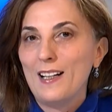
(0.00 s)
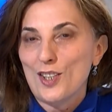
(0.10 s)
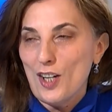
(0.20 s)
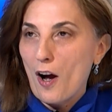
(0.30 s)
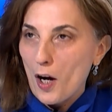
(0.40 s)

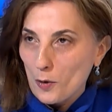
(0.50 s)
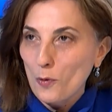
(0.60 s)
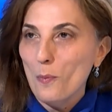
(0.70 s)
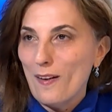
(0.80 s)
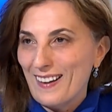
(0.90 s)
founding
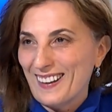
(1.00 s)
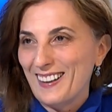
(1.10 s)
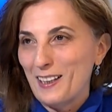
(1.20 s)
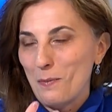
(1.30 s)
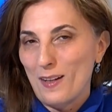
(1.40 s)
documents.
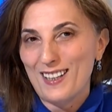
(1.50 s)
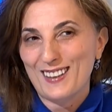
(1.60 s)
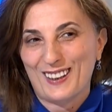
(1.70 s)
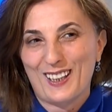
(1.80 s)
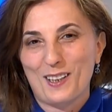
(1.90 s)
The
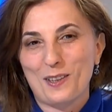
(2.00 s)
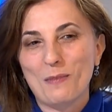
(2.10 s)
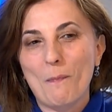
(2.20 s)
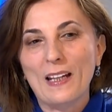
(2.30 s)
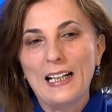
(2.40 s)
public
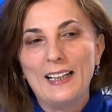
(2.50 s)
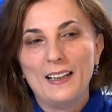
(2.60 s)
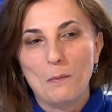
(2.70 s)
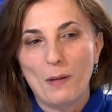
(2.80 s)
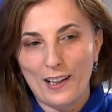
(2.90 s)
should know
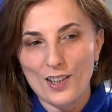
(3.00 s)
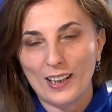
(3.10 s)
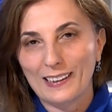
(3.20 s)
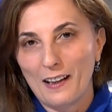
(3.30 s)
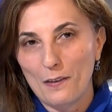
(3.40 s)
about it.
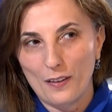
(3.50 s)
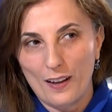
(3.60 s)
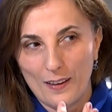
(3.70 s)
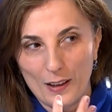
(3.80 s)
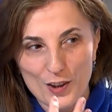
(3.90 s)

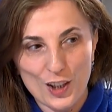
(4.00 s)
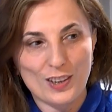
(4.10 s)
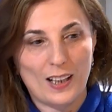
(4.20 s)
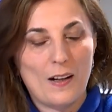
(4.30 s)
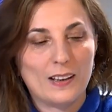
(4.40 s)
The
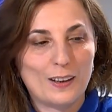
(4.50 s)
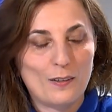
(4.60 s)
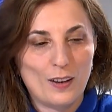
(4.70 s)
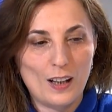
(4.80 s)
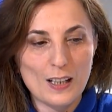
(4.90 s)
same
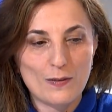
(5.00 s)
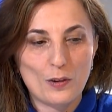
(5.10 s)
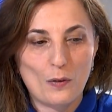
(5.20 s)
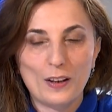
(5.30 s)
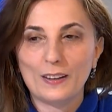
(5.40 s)
refers to
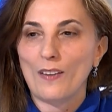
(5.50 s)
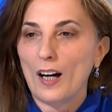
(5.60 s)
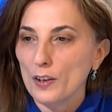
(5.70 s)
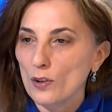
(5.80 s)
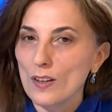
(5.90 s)
media
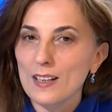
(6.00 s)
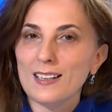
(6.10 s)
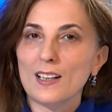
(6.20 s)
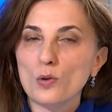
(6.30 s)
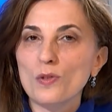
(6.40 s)
business and
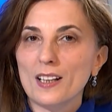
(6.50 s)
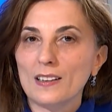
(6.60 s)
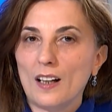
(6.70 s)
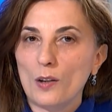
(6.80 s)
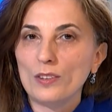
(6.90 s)

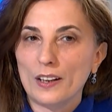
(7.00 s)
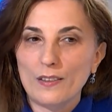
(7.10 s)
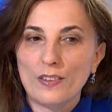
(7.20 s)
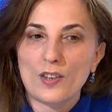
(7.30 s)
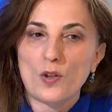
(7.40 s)
organizations.
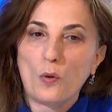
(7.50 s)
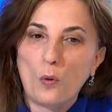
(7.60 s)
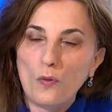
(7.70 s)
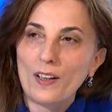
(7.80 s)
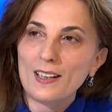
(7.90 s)
The
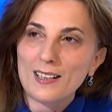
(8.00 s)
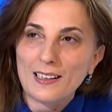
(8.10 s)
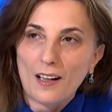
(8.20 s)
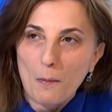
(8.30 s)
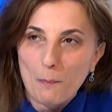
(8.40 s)
founding
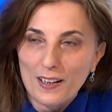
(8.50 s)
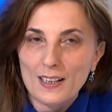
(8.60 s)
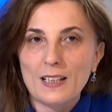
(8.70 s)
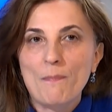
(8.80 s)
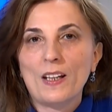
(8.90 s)

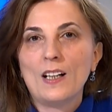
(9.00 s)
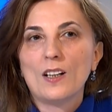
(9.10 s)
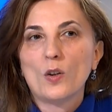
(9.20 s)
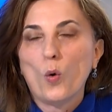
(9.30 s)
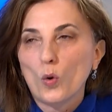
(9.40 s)
documentations are
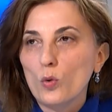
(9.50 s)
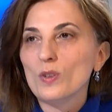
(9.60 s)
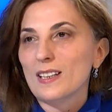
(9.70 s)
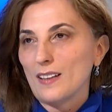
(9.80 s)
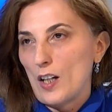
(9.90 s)
available.
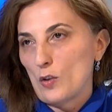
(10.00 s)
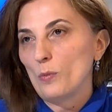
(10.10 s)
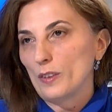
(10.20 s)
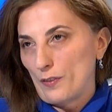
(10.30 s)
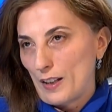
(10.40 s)
They
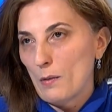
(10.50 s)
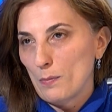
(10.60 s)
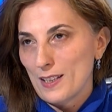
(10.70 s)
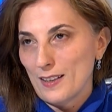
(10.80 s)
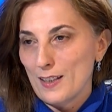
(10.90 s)
include
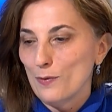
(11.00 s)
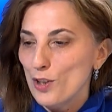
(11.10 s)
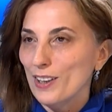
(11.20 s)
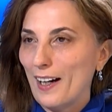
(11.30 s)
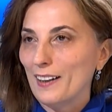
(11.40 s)
certain
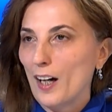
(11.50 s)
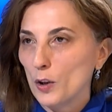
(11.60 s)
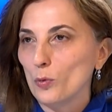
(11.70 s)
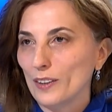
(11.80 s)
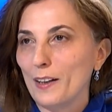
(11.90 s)
names,
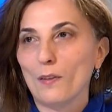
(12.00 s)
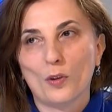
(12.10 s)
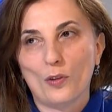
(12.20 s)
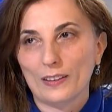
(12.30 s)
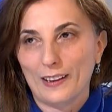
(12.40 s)
but the
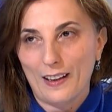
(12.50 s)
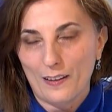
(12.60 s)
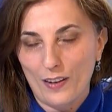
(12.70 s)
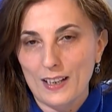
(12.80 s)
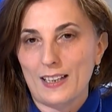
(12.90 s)
society
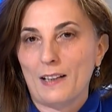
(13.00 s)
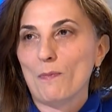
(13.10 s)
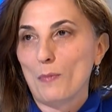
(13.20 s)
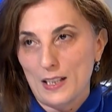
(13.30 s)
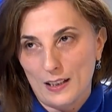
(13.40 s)
has doubts